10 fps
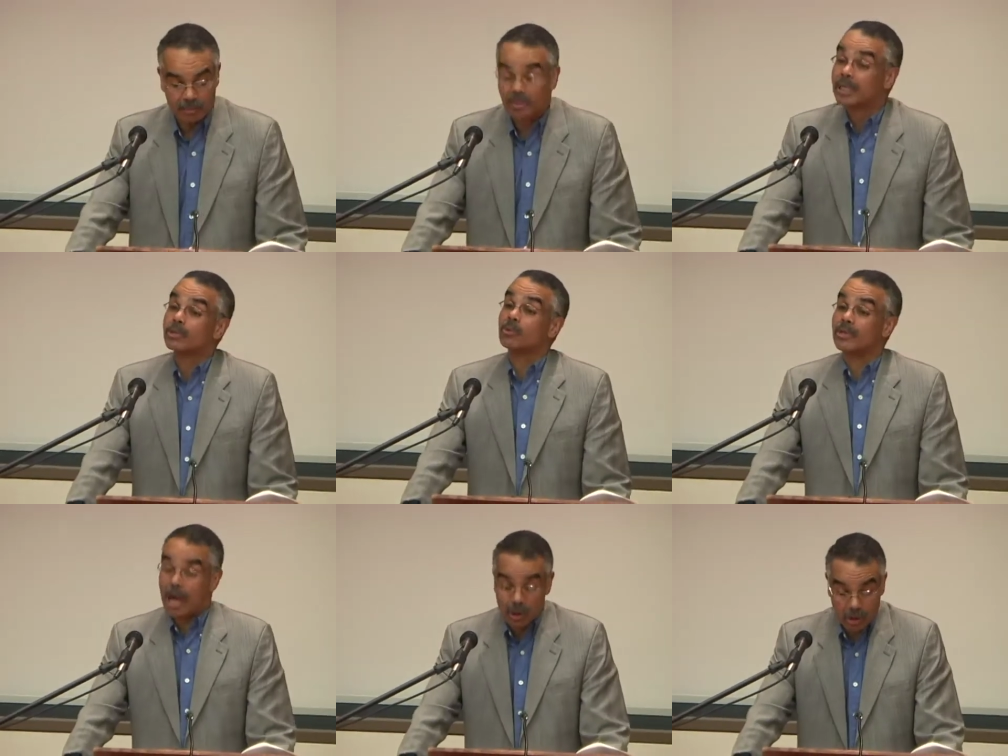be it
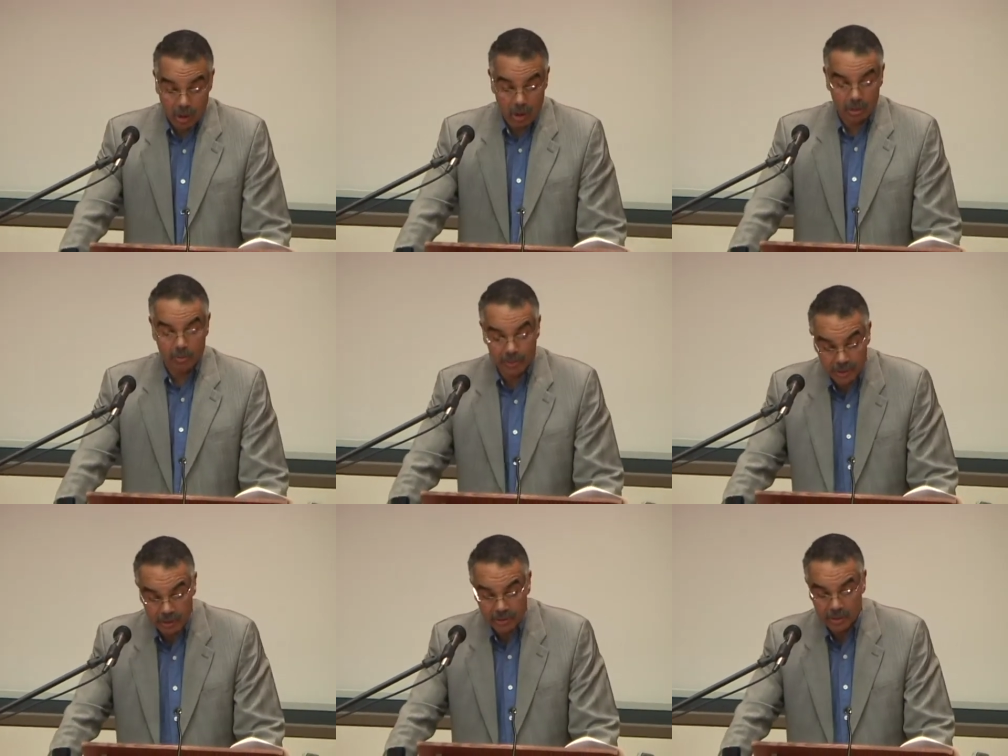with alcohol or
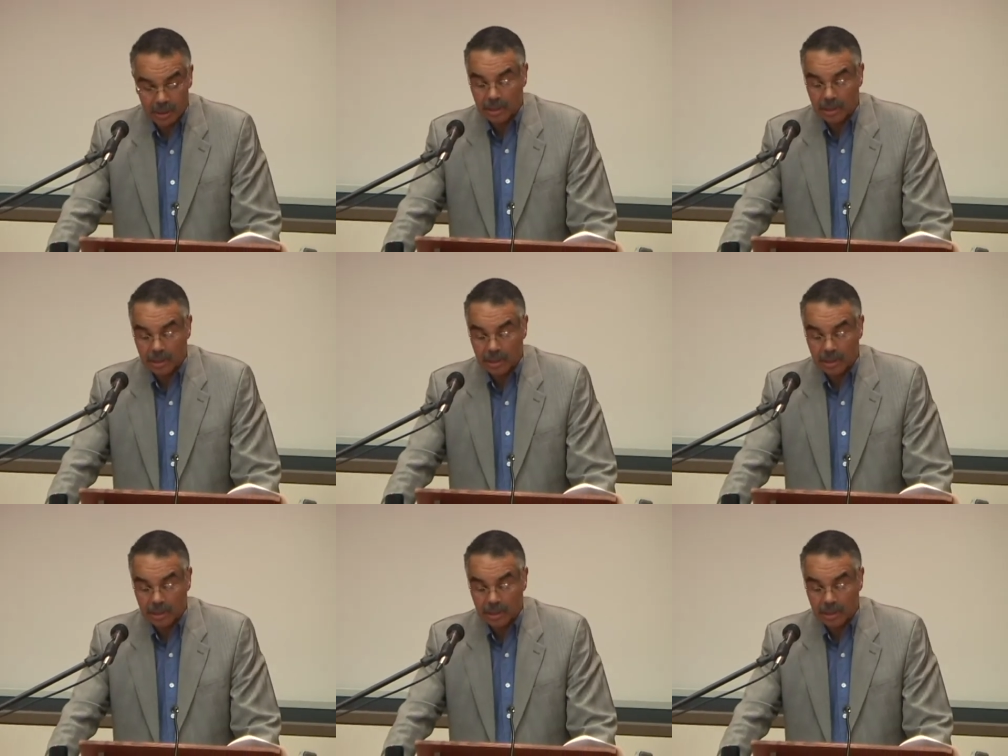pills.